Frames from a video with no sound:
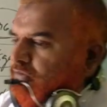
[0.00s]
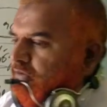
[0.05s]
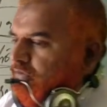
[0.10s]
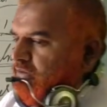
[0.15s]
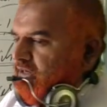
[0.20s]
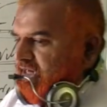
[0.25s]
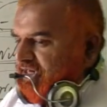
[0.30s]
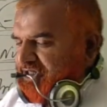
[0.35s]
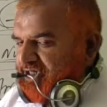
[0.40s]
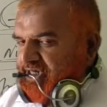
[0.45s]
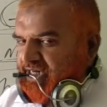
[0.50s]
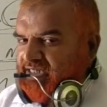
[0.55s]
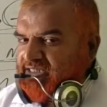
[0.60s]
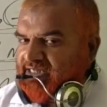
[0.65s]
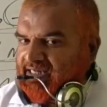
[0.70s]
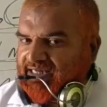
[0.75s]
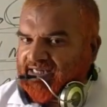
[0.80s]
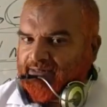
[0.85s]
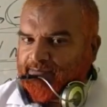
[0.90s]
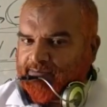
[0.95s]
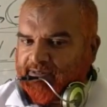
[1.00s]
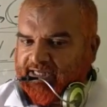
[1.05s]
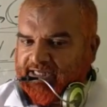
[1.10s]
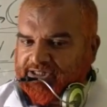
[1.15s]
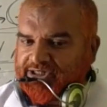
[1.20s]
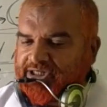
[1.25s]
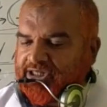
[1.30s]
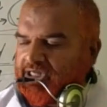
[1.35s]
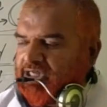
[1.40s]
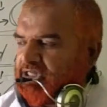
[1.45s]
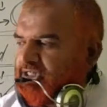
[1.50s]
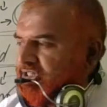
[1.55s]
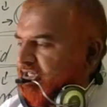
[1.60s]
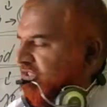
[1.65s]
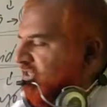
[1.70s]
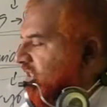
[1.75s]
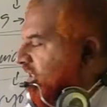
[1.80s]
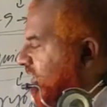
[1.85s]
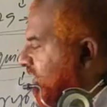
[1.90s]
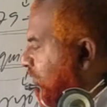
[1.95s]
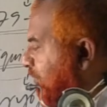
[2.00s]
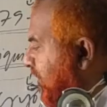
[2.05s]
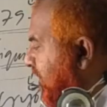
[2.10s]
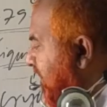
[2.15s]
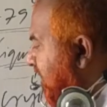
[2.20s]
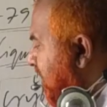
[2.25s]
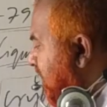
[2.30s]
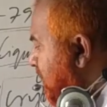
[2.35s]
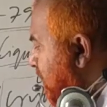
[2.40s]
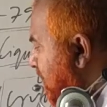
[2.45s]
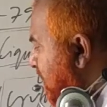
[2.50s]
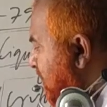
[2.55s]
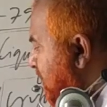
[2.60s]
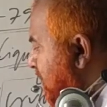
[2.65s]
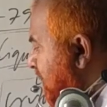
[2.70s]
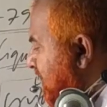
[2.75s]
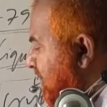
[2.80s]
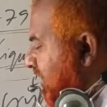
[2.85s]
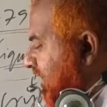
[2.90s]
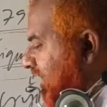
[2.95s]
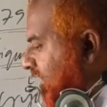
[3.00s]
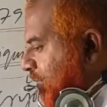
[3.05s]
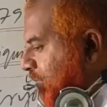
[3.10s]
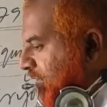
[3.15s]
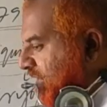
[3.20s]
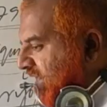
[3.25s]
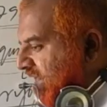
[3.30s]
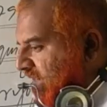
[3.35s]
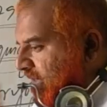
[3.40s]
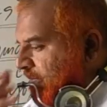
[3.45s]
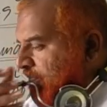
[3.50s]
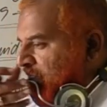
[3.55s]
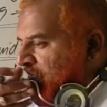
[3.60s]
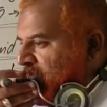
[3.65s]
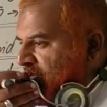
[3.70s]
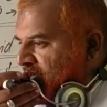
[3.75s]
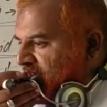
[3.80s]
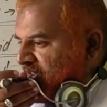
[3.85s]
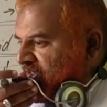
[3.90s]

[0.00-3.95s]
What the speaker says: Ovulation has taken place. Such a period is known as heat period.